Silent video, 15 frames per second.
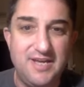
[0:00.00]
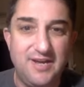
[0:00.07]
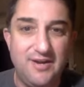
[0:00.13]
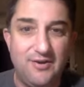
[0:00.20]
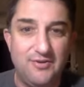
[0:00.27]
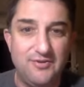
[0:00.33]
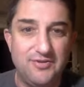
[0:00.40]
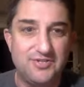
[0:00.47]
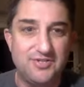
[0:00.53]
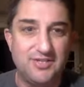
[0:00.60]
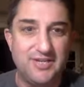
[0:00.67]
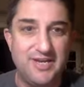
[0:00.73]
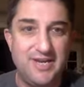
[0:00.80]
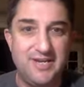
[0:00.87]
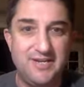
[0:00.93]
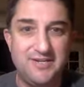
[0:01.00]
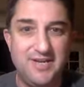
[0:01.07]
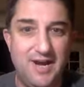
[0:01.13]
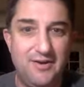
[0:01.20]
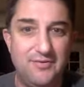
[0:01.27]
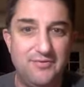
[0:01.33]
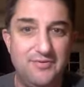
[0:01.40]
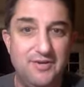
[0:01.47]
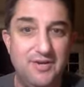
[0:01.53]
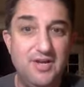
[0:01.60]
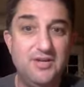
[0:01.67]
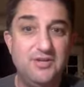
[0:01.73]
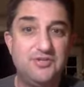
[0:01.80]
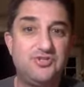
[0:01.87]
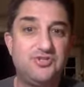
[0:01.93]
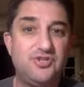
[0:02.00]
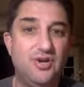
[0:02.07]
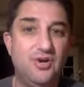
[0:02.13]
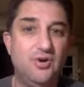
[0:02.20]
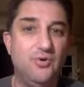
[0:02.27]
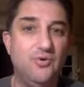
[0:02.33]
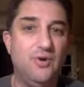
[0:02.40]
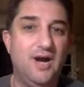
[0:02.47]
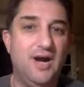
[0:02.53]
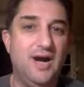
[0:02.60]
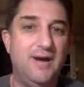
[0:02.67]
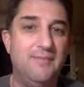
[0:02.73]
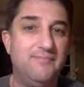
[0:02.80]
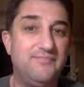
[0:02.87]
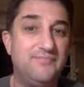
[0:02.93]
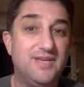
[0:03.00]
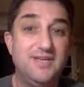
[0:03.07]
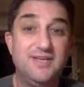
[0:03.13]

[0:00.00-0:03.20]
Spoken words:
all this laying down. So